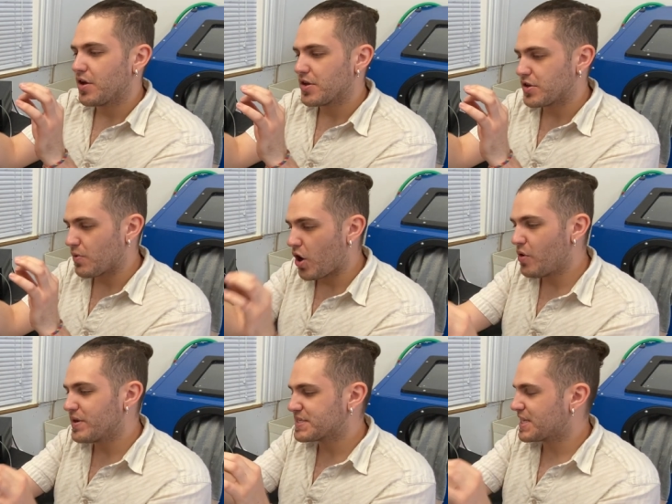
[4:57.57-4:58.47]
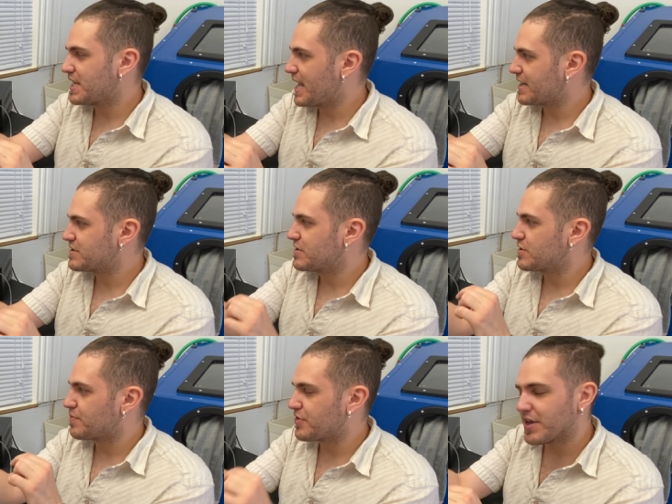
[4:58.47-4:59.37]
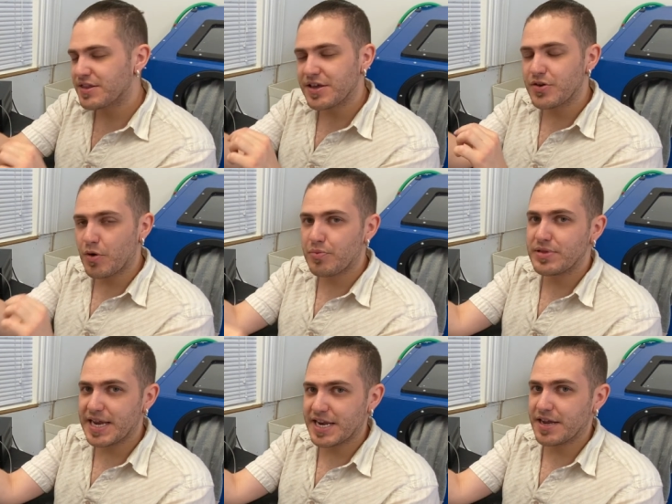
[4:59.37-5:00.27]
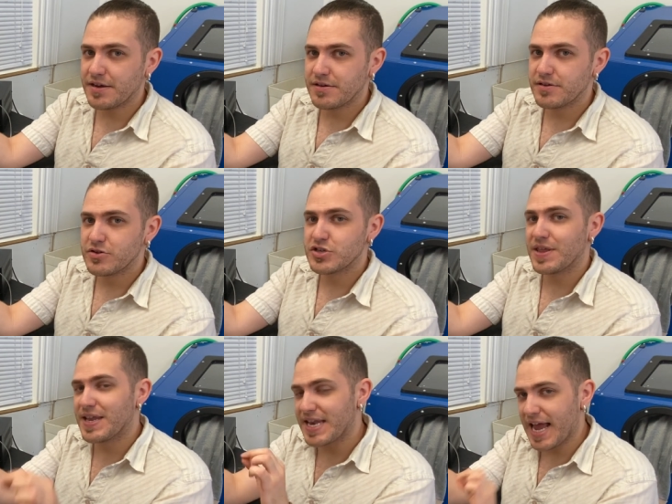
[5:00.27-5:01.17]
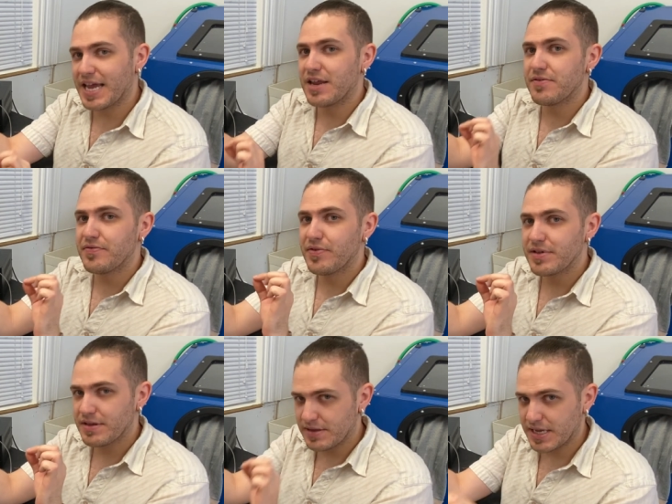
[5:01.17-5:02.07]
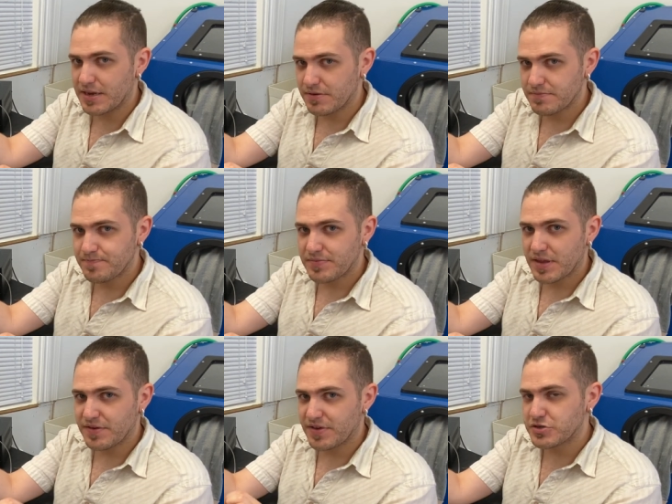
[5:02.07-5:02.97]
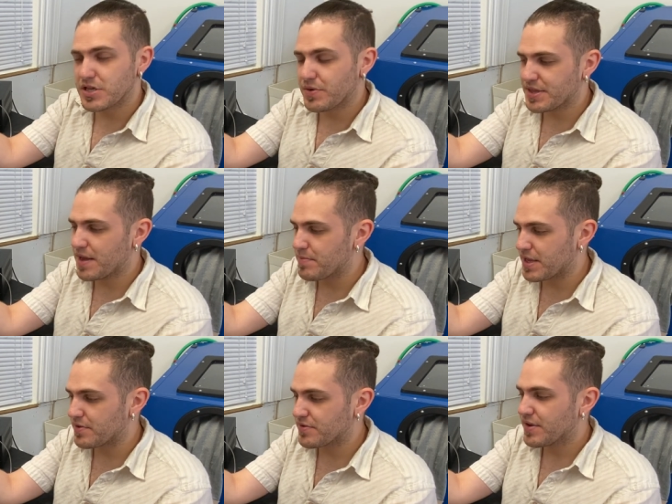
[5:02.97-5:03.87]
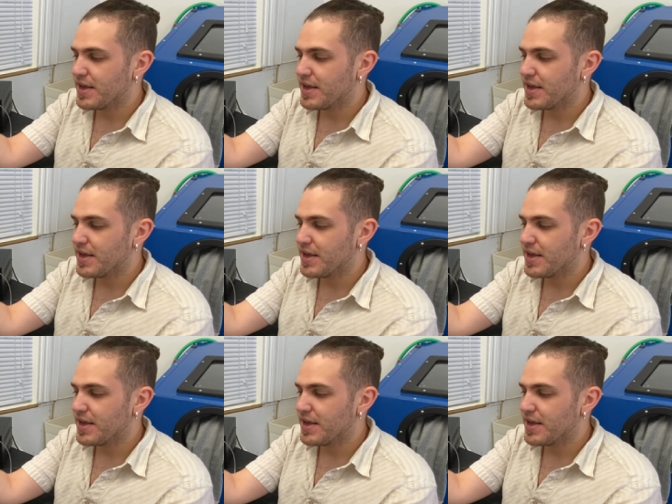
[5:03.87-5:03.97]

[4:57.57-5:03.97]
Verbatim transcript: You always connect the thing that you're plating to the negative lead. Essentially what that means